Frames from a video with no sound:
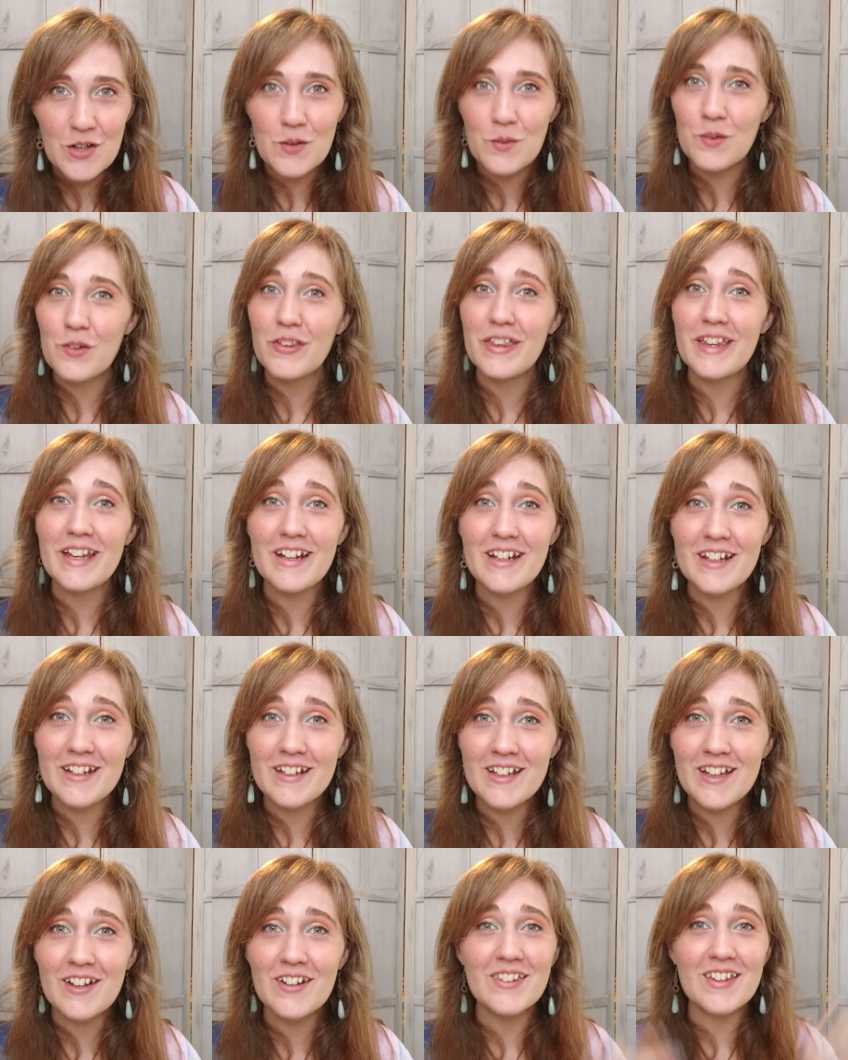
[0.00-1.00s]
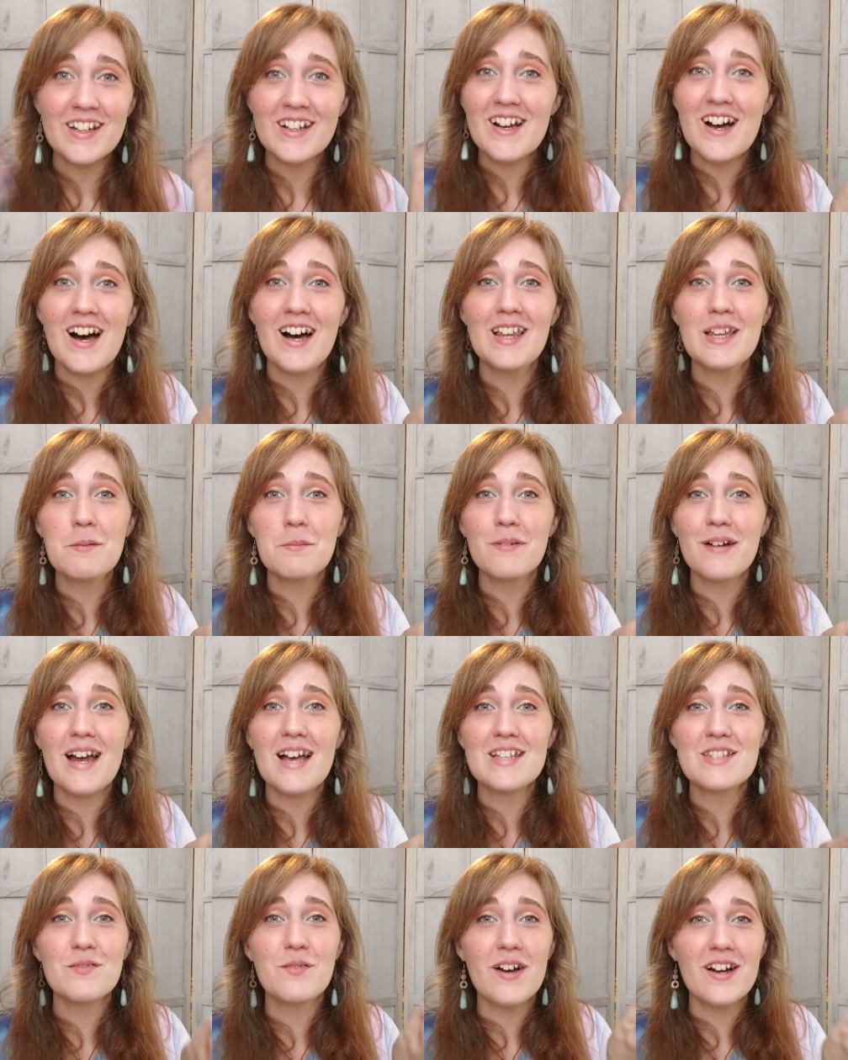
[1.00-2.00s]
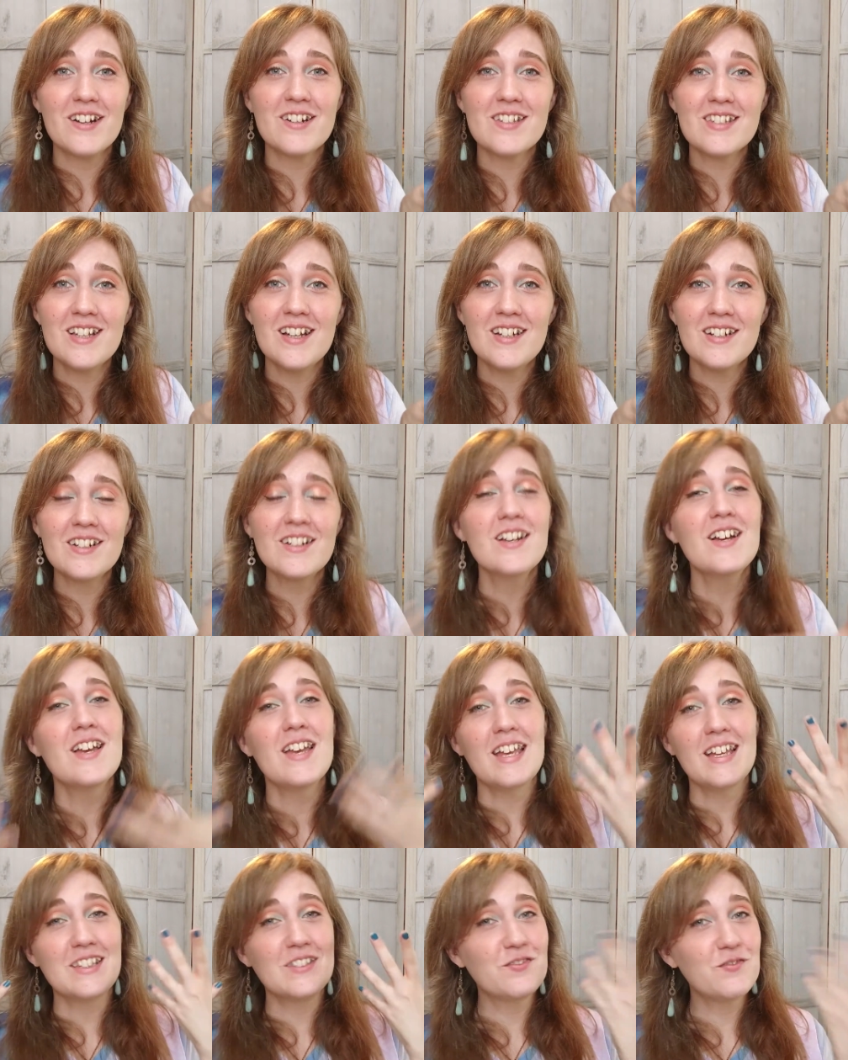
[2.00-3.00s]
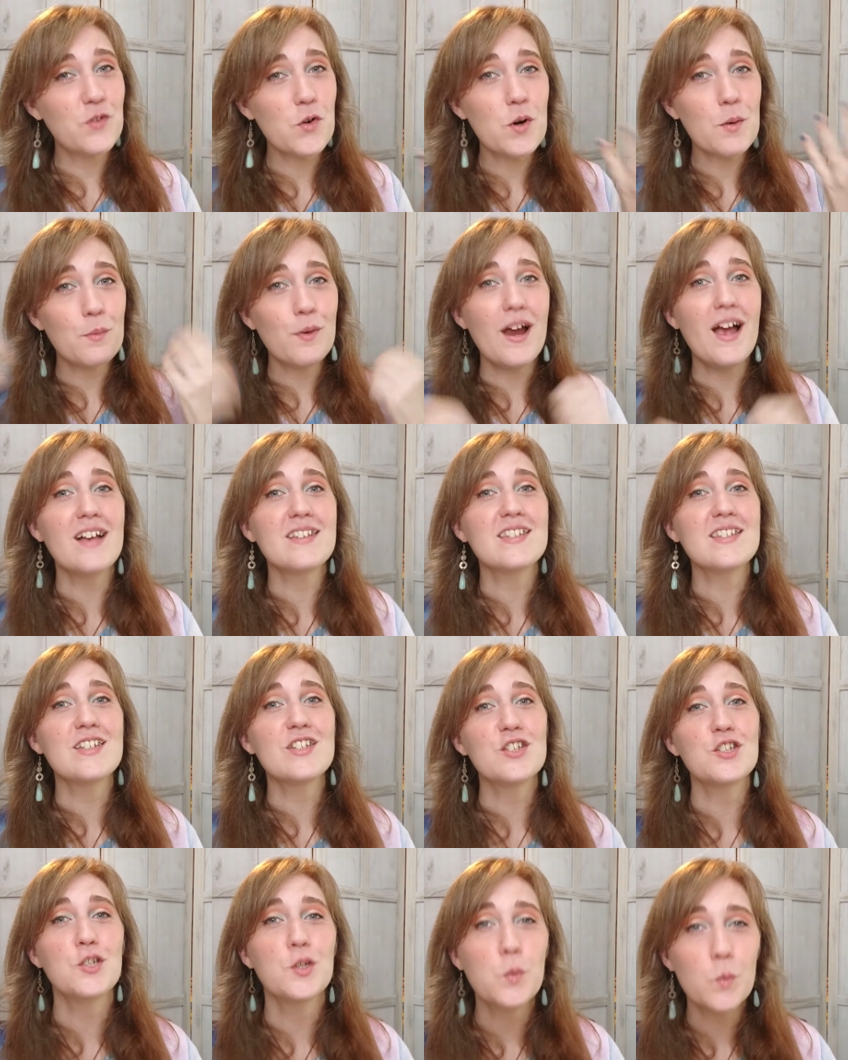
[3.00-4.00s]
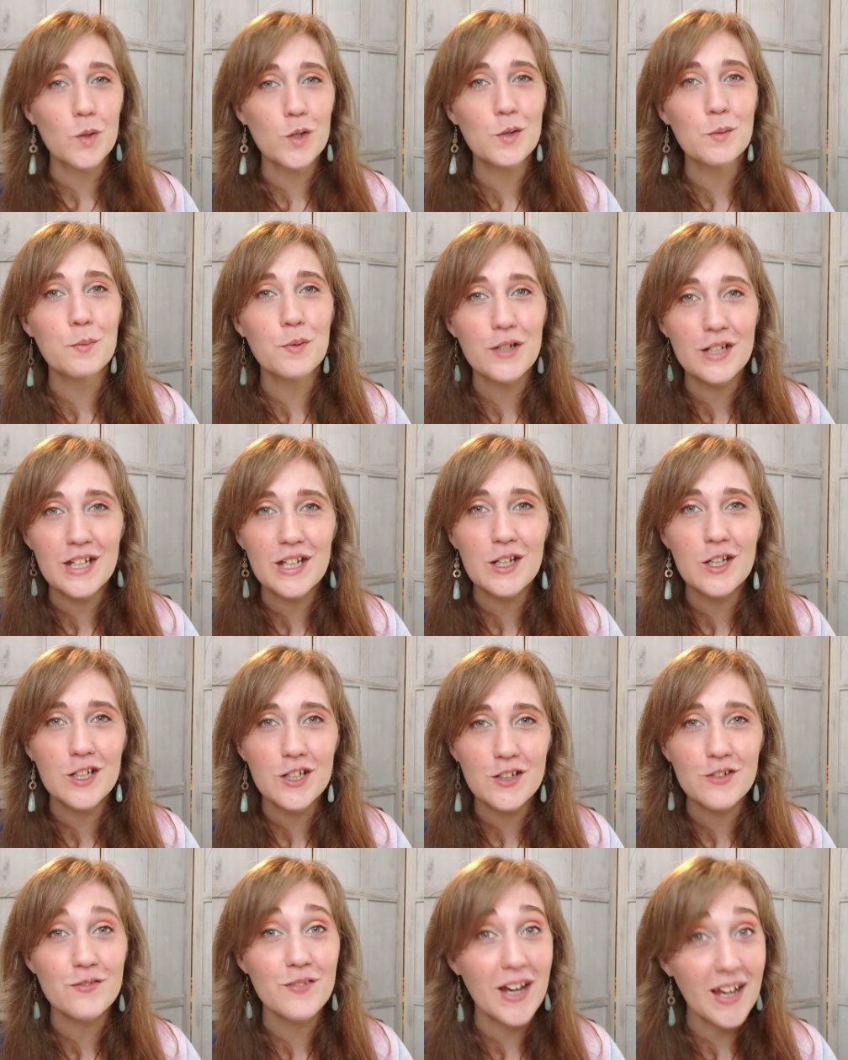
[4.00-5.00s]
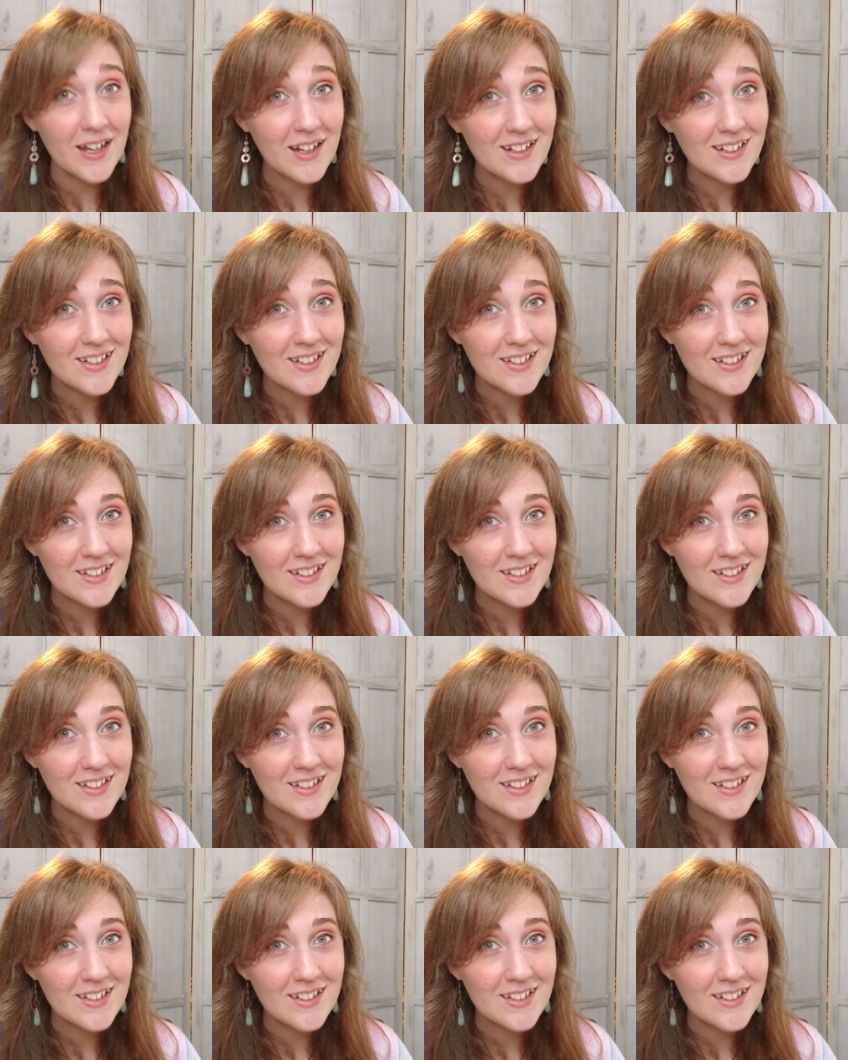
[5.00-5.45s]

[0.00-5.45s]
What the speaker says: Well, there you go. They call it brass wire solder. It's for brass. It should work pretty good, right?